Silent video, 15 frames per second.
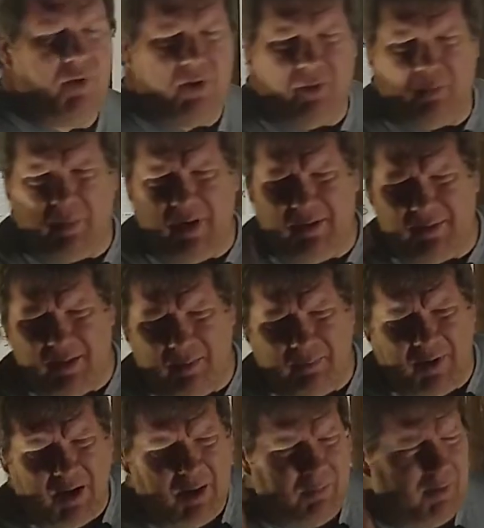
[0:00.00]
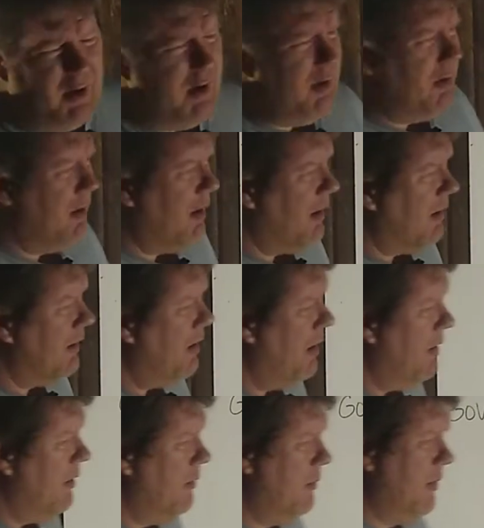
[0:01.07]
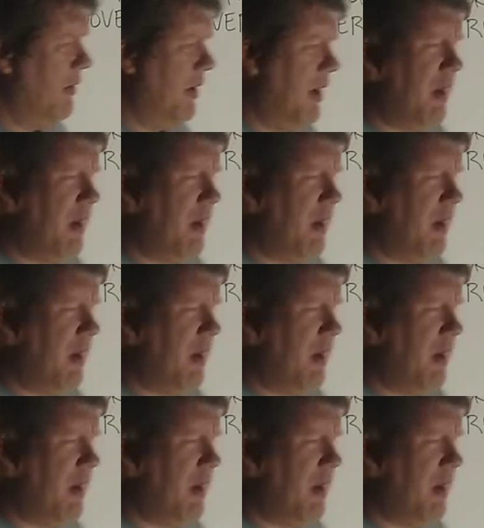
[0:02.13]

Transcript: but it'll be sometime late in October,